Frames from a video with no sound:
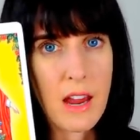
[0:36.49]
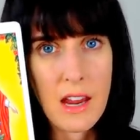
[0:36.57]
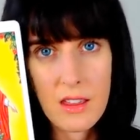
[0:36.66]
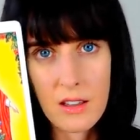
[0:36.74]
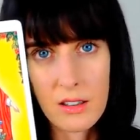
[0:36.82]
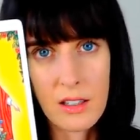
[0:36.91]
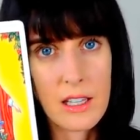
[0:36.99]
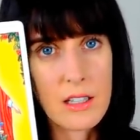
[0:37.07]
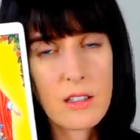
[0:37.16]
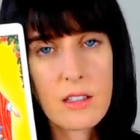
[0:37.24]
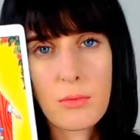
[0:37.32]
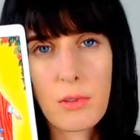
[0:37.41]
make the
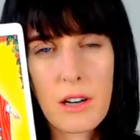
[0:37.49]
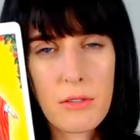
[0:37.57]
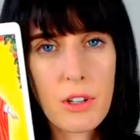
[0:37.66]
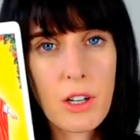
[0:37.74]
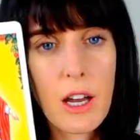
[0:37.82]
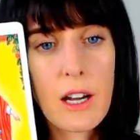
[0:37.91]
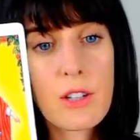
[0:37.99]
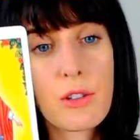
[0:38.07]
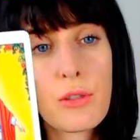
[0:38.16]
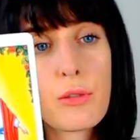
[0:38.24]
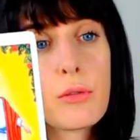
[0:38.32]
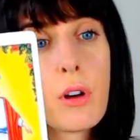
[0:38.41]
list, whatever you got to
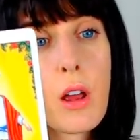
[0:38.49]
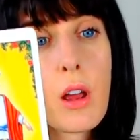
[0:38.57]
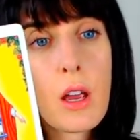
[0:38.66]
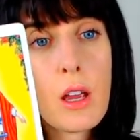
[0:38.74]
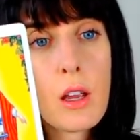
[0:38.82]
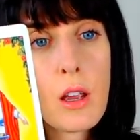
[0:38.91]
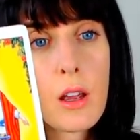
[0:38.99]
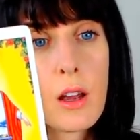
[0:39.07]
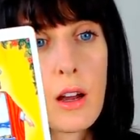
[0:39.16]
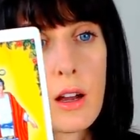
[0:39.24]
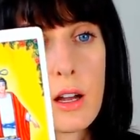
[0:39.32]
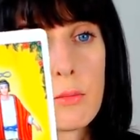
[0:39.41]
do,
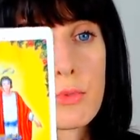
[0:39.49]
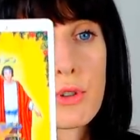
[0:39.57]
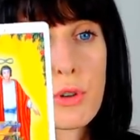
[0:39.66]
um,